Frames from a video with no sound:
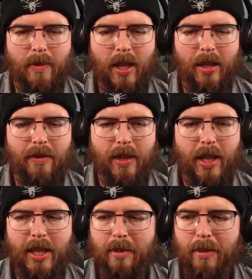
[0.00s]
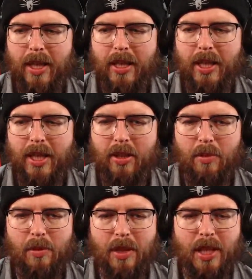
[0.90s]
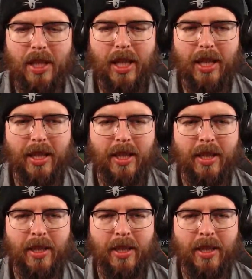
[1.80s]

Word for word: I feel like I made a terrible mistake.